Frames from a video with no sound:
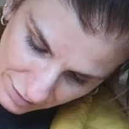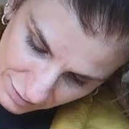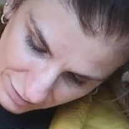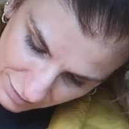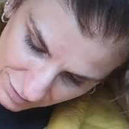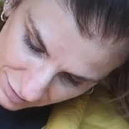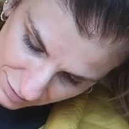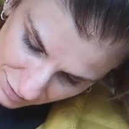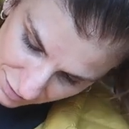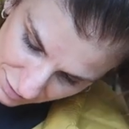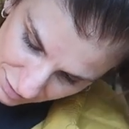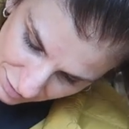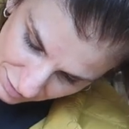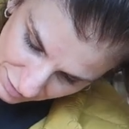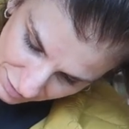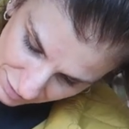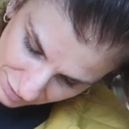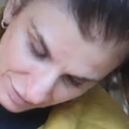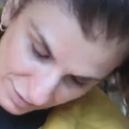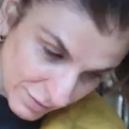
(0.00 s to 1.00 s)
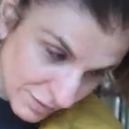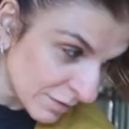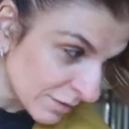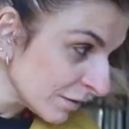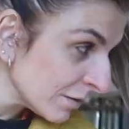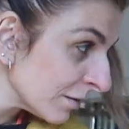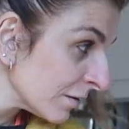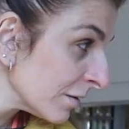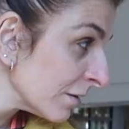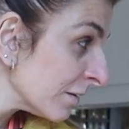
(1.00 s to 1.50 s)
They're there.
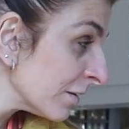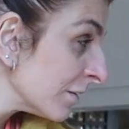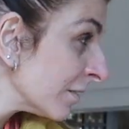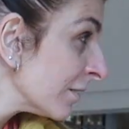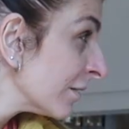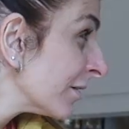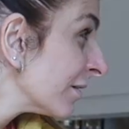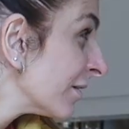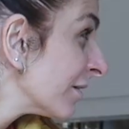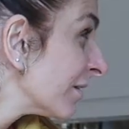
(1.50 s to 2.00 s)
They're still there.